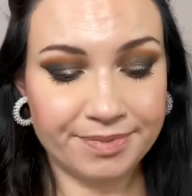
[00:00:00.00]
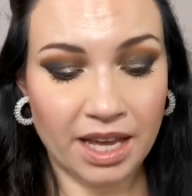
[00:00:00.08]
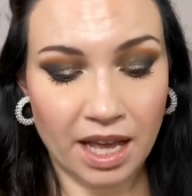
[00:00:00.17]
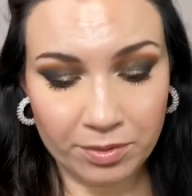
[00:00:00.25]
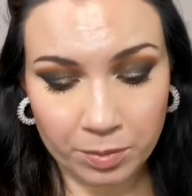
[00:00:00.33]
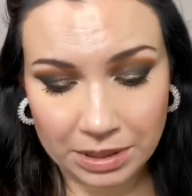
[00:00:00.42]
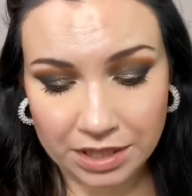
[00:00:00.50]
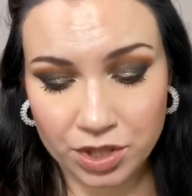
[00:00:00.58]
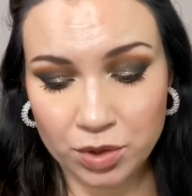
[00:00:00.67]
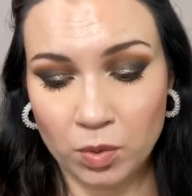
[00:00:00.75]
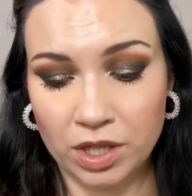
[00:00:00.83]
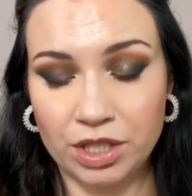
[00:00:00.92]
I really
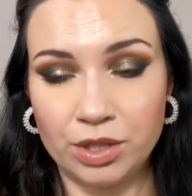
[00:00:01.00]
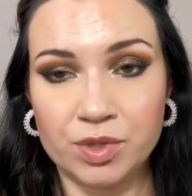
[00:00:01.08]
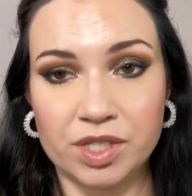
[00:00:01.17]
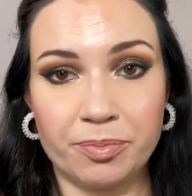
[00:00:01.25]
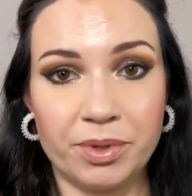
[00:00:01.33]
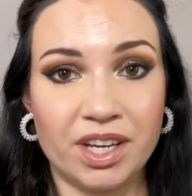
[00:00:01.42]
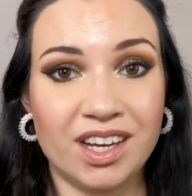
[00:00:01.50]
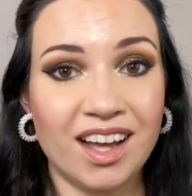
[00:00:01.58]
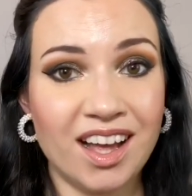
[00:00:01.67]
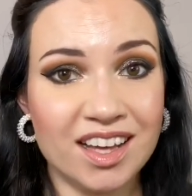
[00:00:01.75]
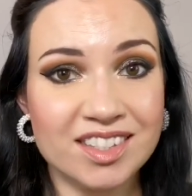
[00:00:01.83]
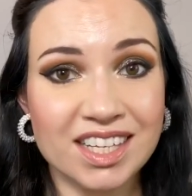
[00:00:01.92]
do want to use it
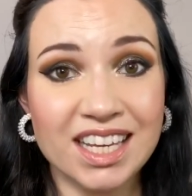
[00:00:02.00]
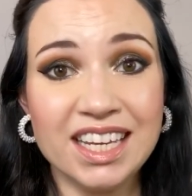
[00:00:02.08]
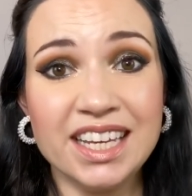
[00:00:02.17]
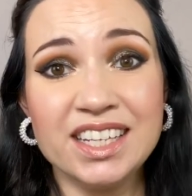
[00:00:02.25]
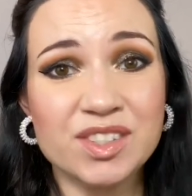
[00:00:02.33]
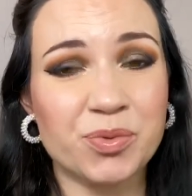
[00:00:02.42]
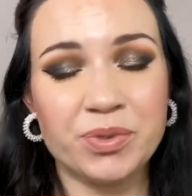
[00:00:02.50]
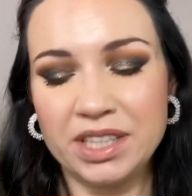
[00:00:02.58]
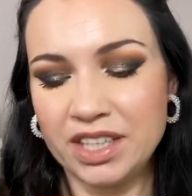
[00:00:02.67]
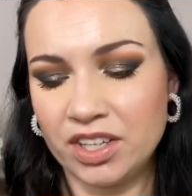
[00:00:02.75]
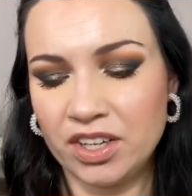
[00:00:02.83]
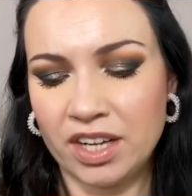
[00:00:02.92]
because it is
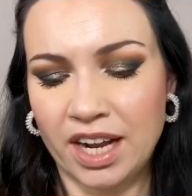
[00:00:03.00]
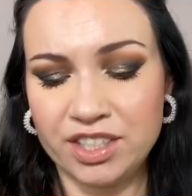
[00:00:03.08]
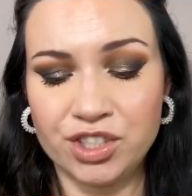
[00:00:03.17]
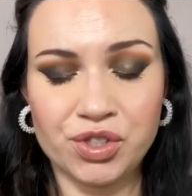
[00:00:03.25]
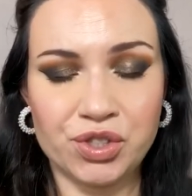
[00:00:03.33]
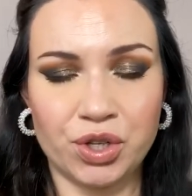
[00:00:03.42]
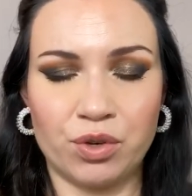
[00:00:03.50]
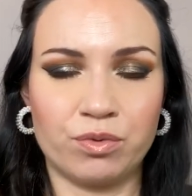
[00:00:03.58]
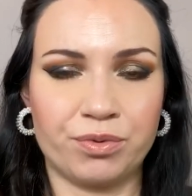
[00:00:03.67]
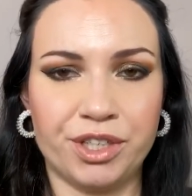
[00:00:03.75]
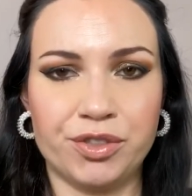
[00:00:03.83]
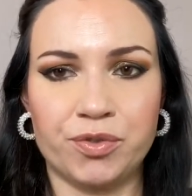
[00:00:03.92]
really good. I just don't
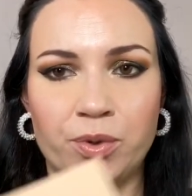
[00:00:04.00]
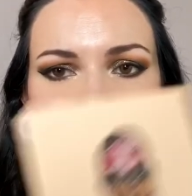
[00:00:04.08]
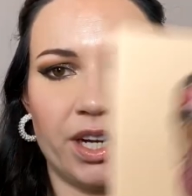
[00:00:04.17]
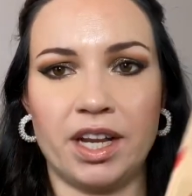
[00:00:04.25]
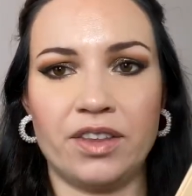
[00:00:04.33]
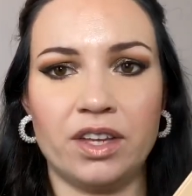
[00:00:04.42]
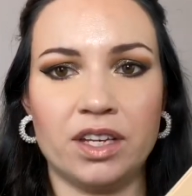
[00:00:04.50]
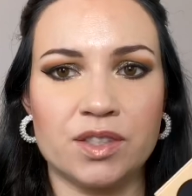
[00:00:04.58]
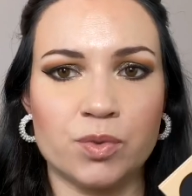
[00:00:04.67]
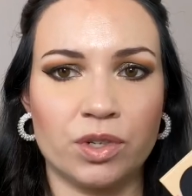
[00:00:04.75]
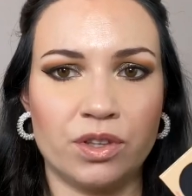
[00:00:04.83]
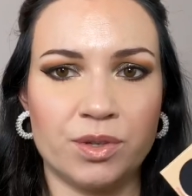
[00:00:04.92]
reach for it. I think
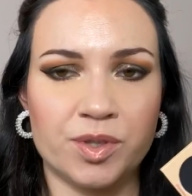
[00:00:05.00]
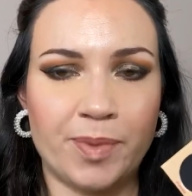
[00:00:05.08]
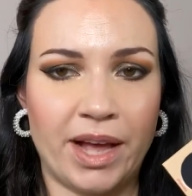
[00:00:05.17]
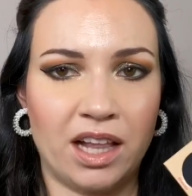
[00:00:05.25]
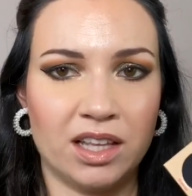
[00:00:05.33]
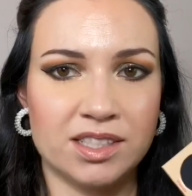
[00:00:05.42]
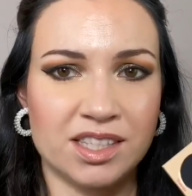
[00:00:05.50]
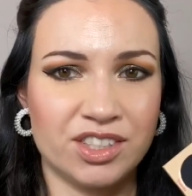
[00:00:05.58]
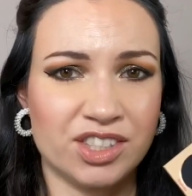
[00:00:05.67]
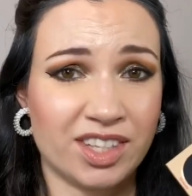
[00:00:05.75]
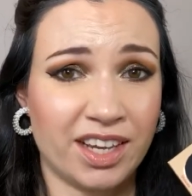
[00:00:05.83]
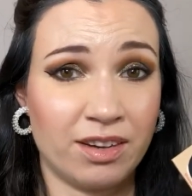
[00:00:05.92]
it's one of those palettes I
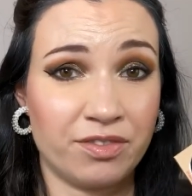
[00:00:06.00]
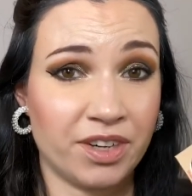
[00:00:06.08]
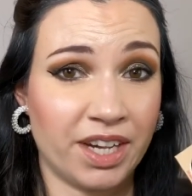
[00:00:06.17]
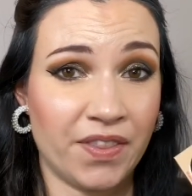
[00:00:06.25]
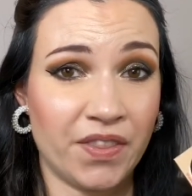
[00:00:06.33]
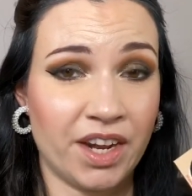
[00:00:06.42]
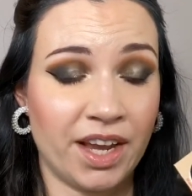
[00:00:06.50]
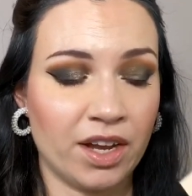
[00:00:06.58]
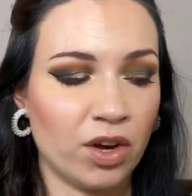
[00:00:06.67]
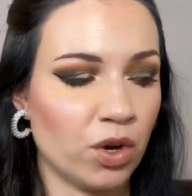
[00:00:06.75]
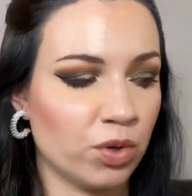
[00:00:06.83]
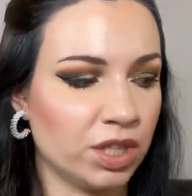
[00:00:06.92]
just kind of forget that I
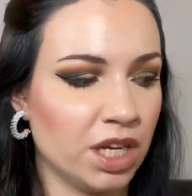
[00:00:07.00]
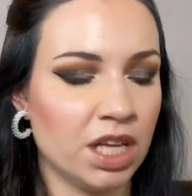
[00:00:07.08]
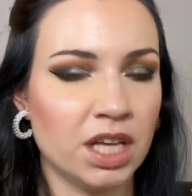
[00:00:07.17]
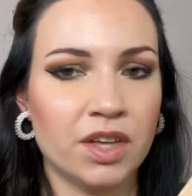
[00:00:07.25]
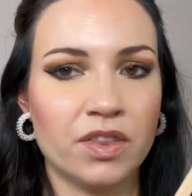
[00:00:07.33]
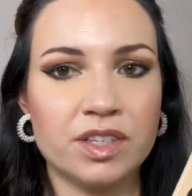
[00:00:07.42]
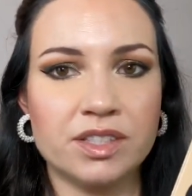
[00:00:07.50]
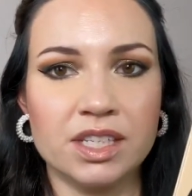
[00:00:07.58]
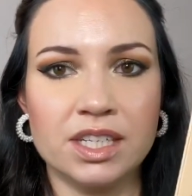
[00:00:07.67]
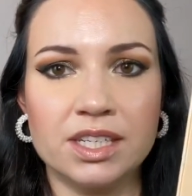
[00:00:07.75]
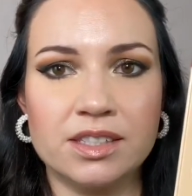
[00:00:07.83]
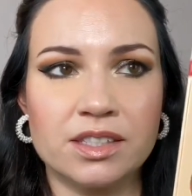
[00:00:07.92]
own. This
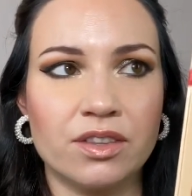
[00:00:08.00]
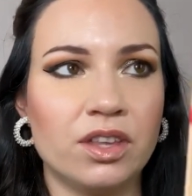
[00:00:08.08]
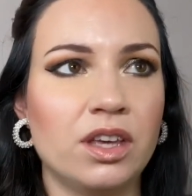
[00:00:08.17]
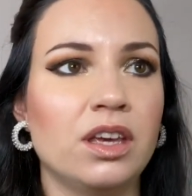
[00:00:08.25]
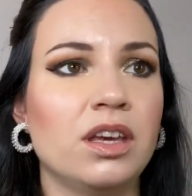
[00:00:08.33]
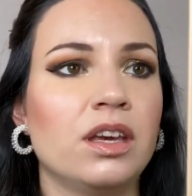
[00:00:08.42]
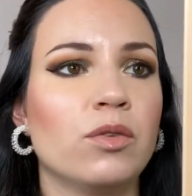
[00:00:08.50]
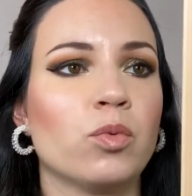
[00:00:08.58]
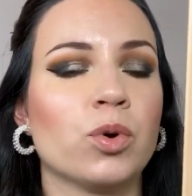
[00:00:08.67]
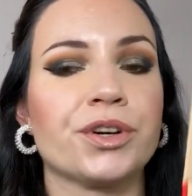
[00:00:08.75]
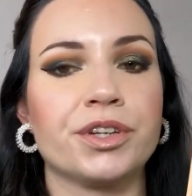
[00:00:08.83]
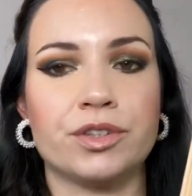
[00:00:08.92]
is the
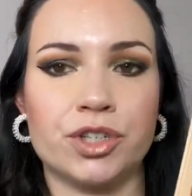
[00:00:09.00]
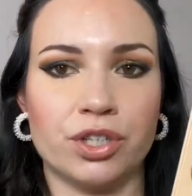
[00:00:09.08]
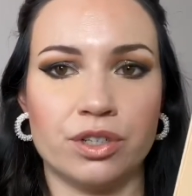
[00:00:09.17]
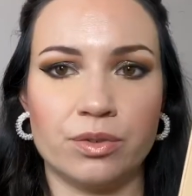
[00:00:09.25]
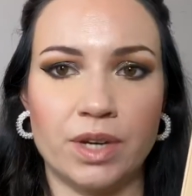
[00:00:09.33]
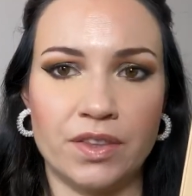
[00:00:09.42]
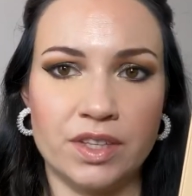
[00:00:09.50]
Warrior 2, and